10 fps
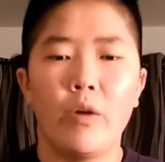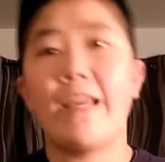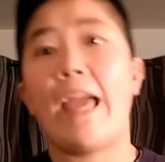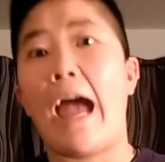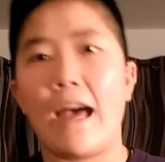
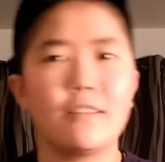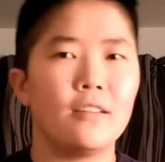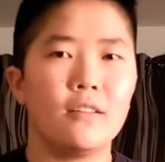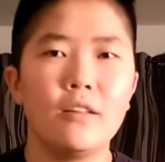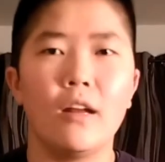in gas
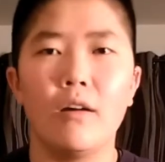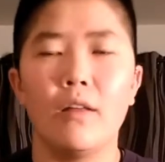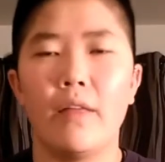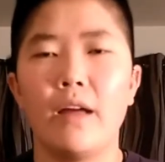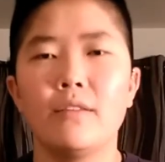and, you know,
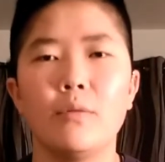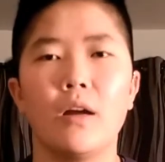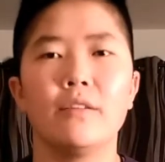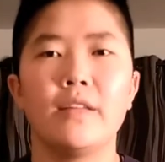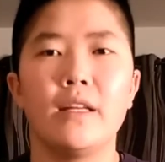all that. So
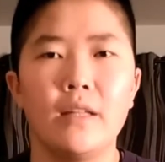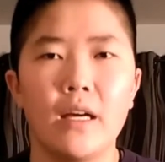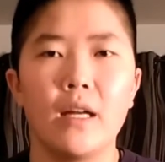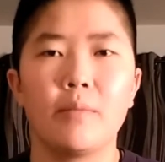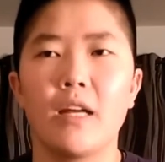when all said and
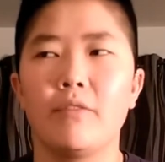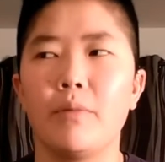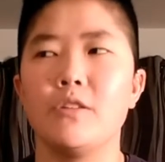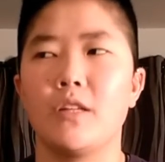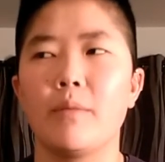done, I'm kind of
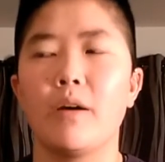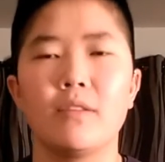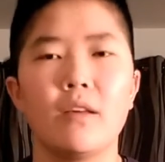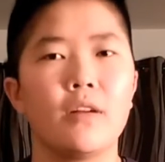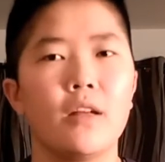budgeting
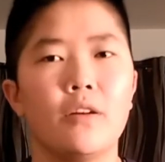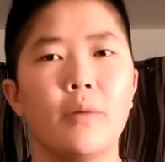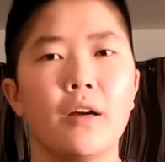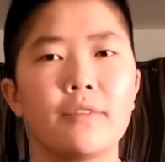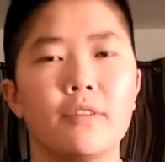about
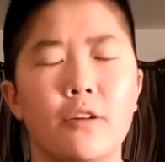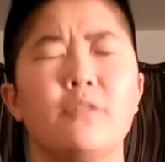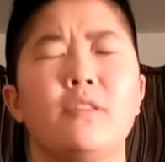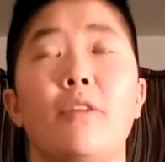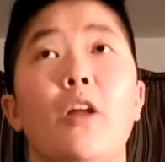$700
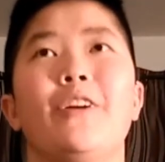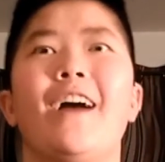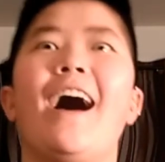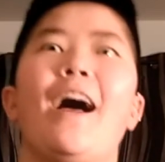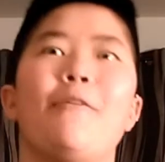or 700.
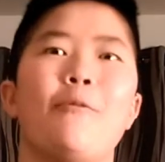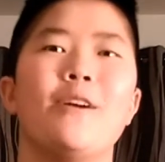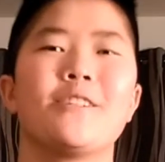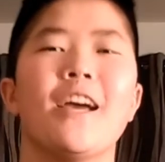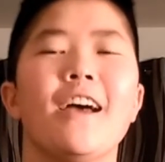I
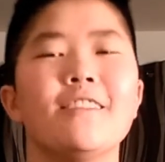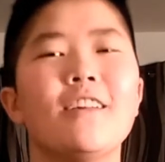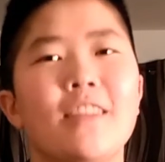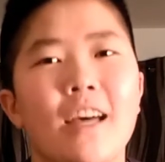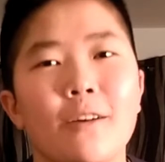wish
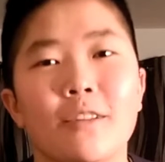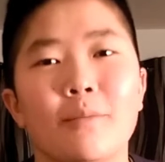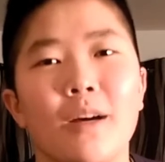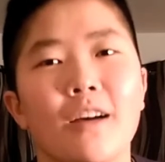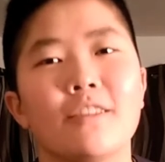
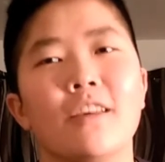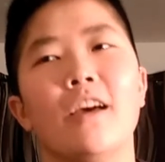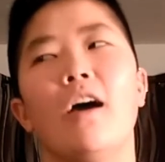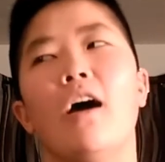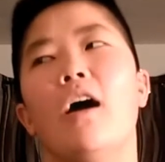
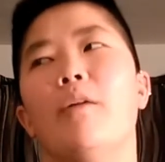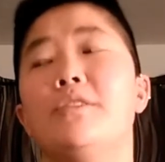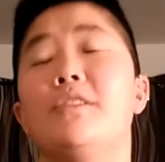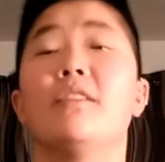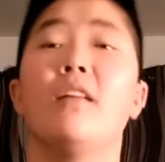$7,000,
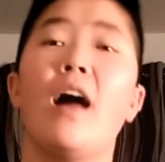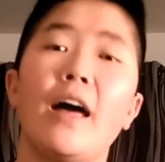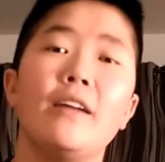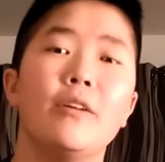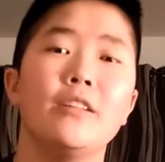which is a
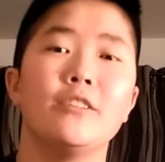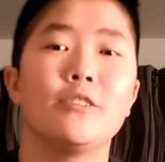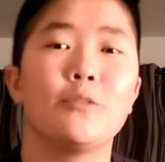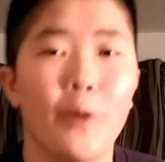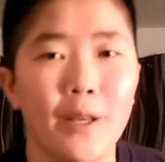lot when
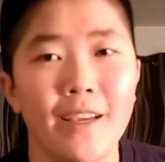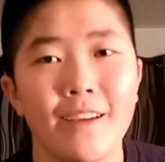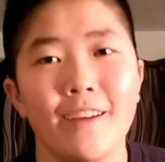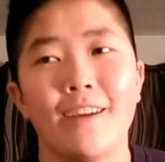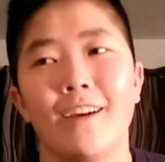you're
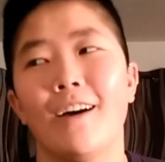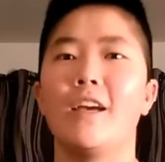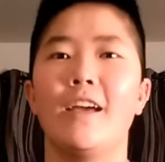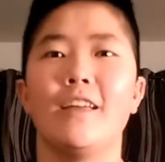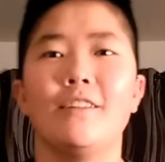20
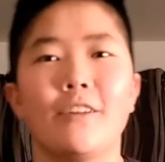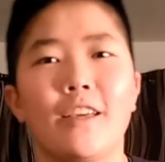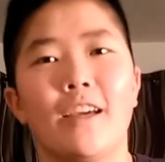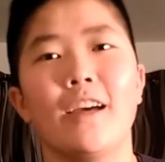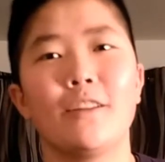and
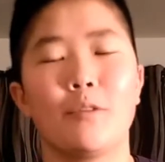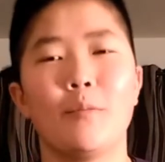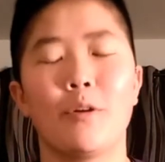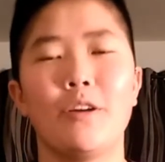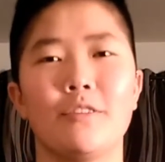looking at
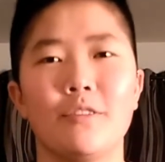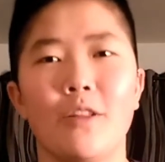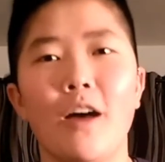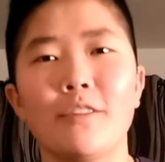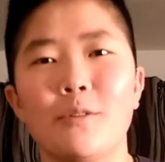3 more years of law